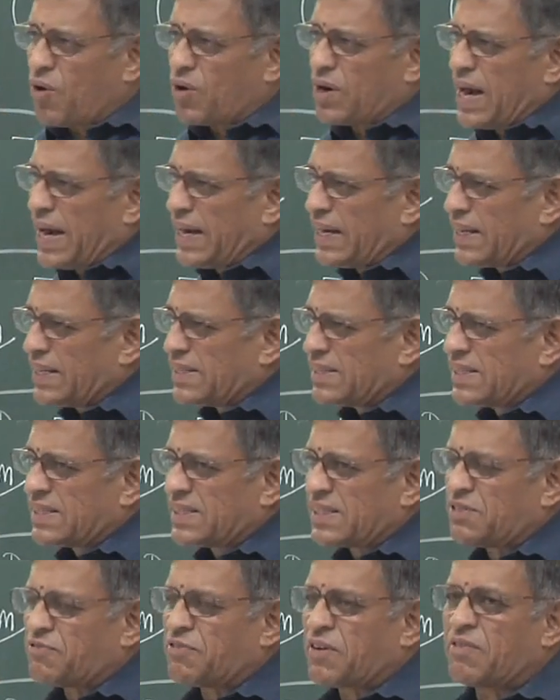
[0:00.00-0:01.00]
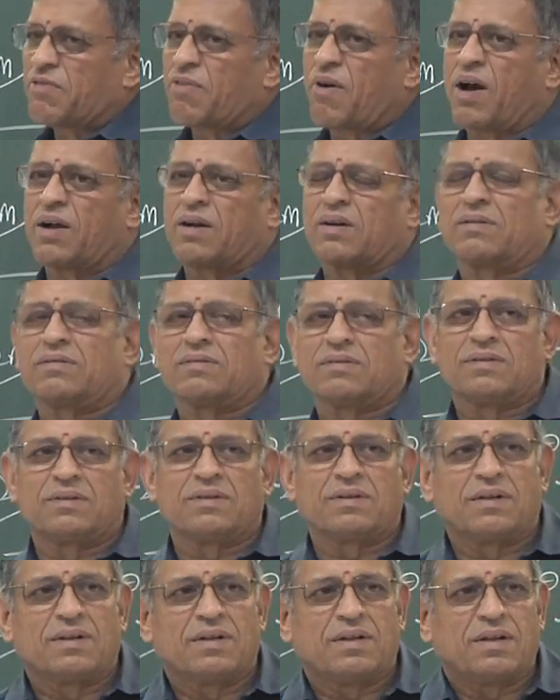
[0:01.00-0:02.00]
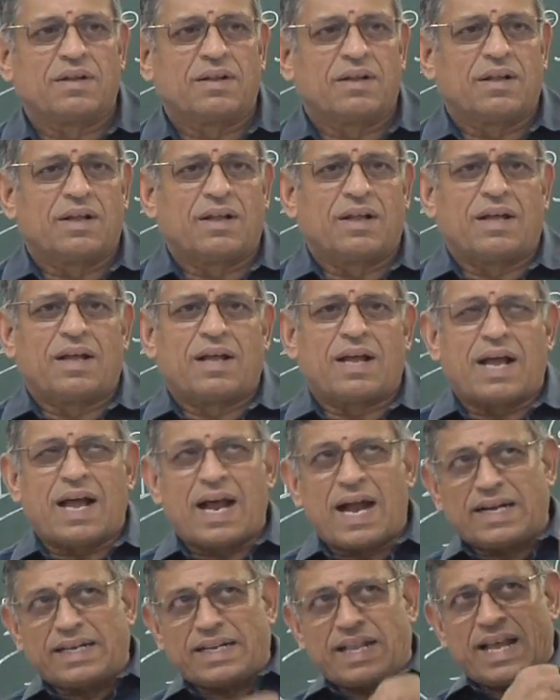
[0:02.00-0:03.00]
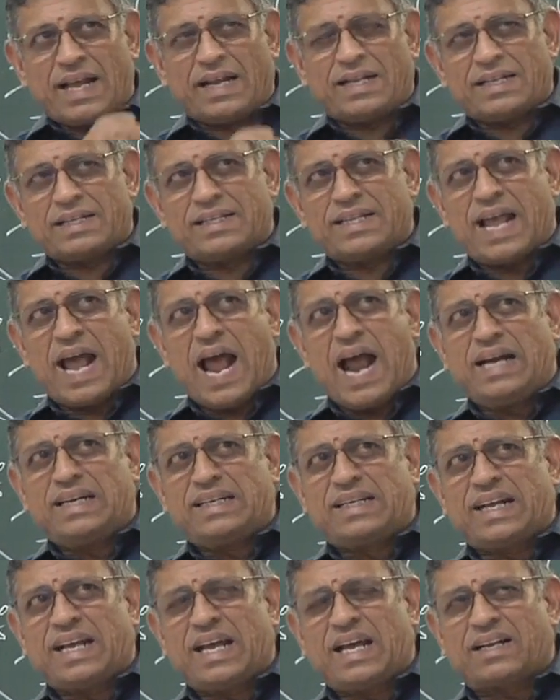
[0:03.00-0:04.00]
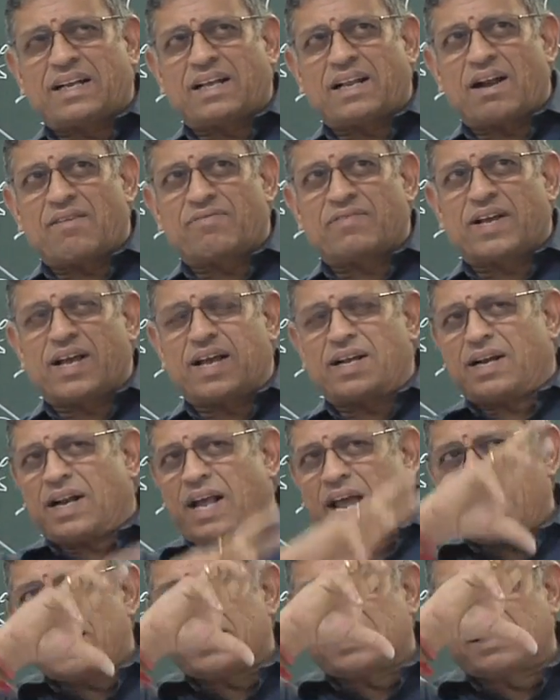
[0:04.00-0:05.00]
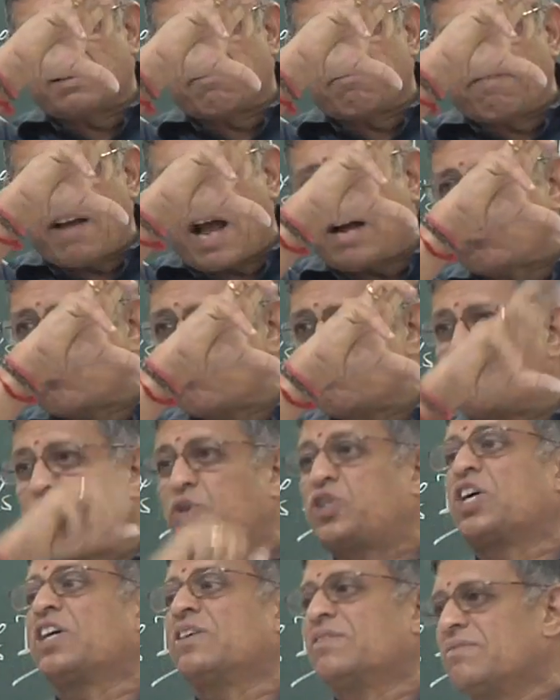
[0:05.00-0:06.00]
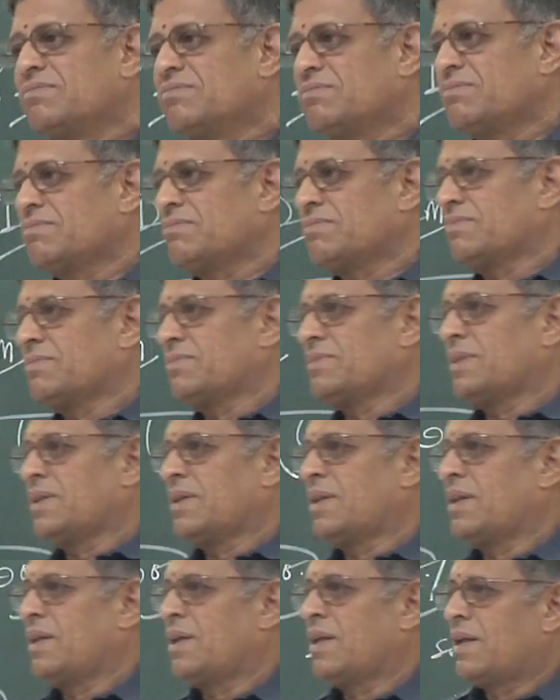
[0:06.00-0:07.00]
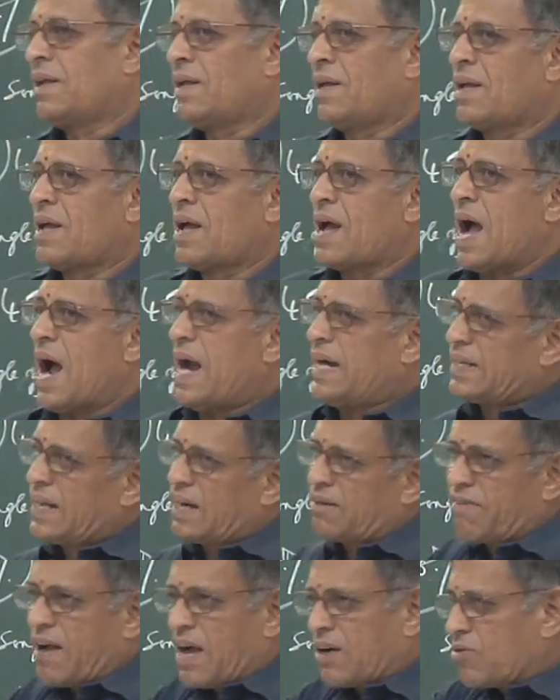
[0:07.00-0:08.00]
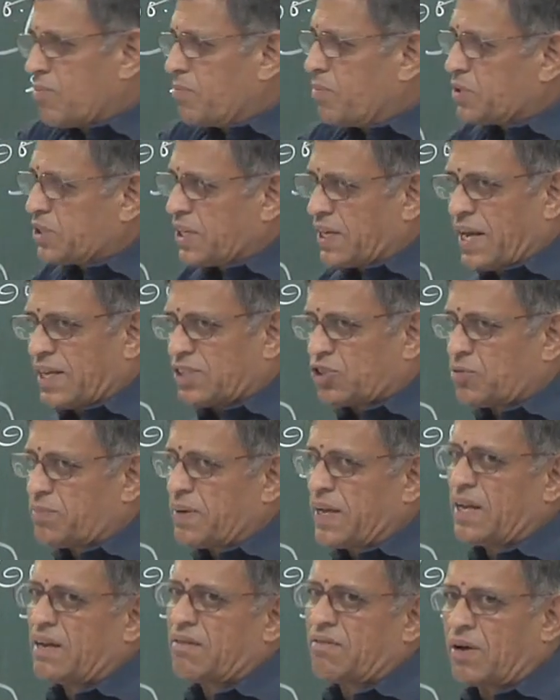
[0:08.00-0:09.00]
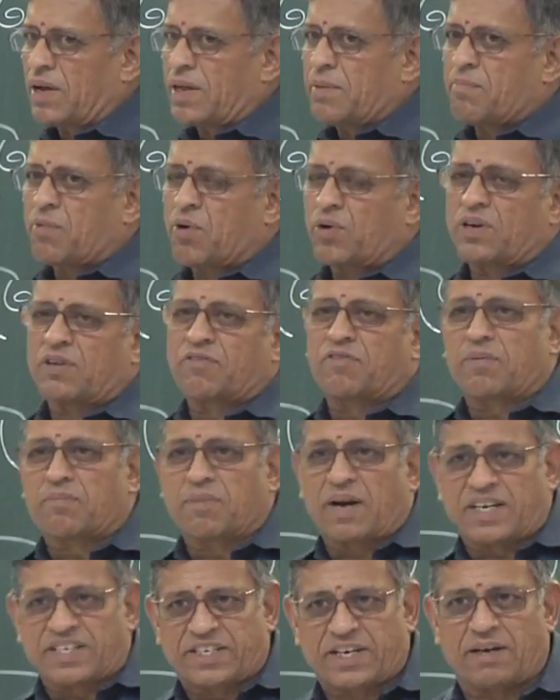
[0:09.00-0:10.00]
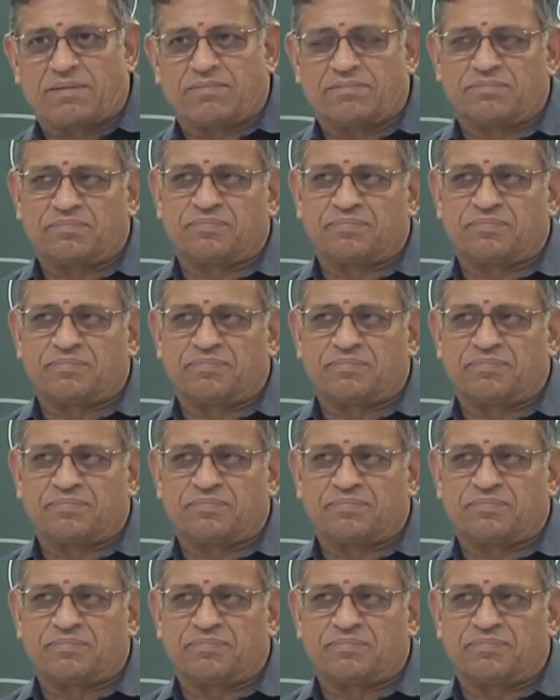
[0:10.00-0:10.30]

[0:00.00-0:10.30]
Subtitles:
1965 war, and the anti-aircraft gun has a vacuum pusher, and that vacuum pusher has to be imported from Russia.